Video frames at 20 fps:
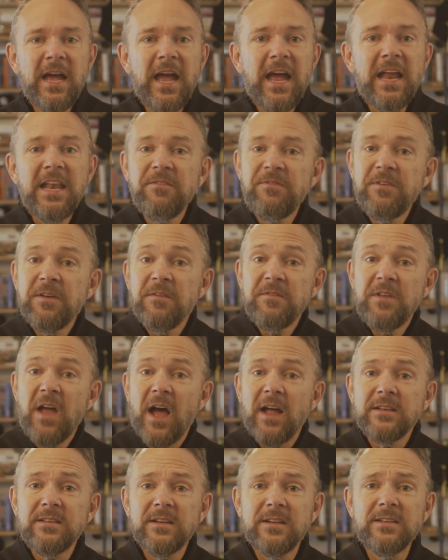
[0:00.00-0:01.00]
And if you have
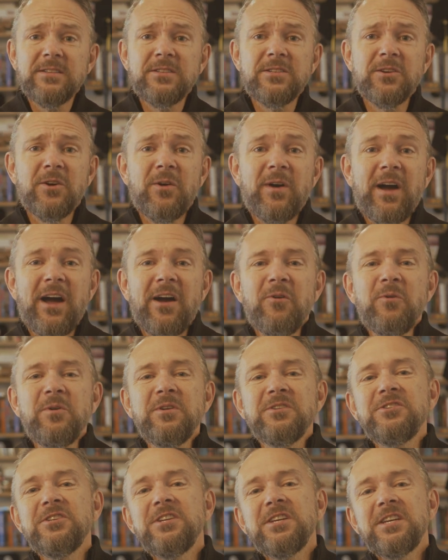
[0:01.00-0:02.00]
not done so, I
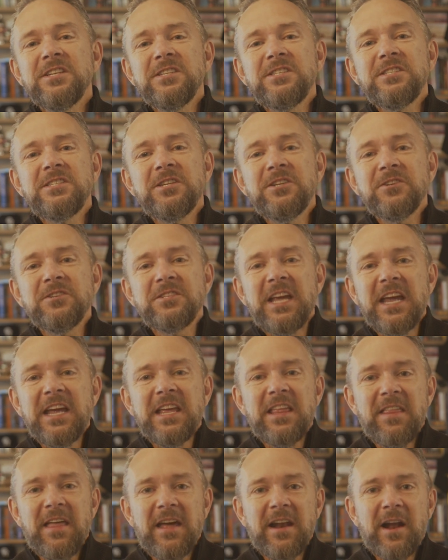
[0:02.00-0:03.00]
want you to consider
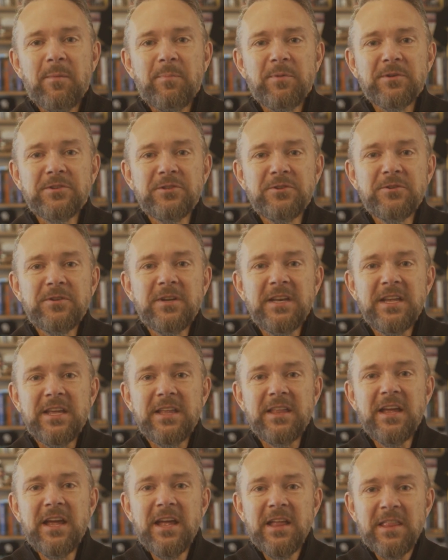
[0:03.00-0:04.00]
taking that
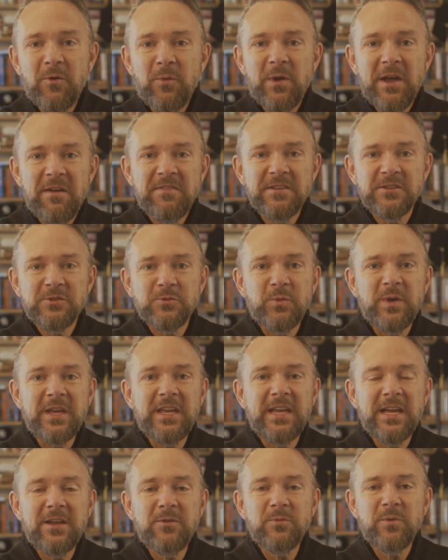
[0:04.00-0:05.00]
opportunity that we had this
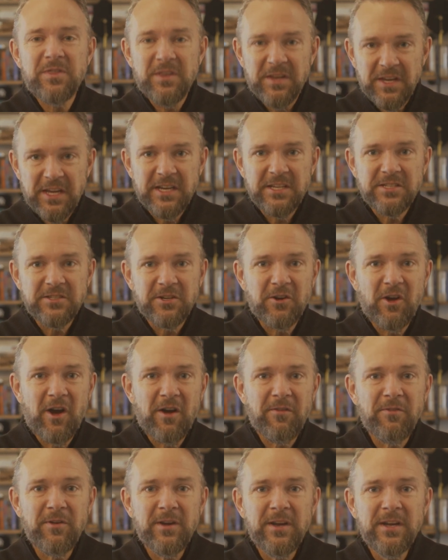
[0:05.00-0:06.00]
weekend with the Kickstart
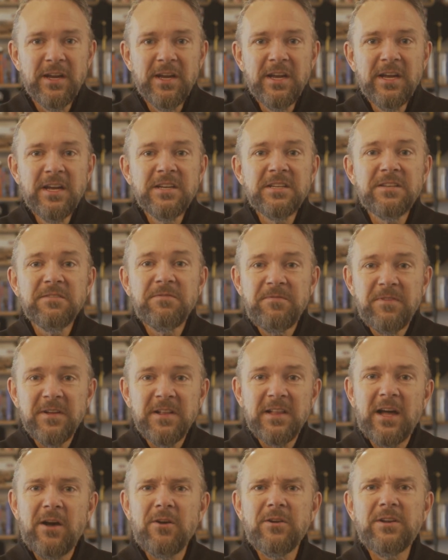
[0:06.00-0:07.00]
offering to
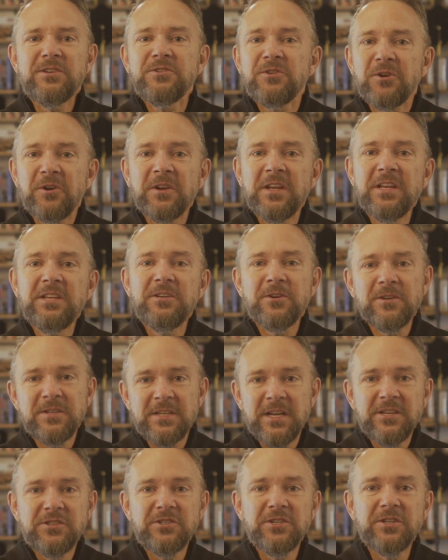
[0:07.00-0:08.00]
fill out and turn in your
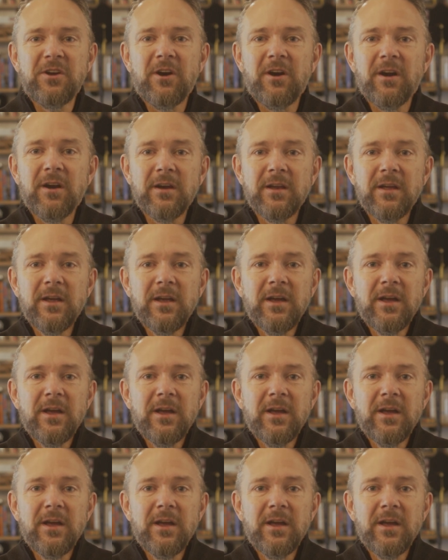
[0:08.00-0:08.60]
intention card.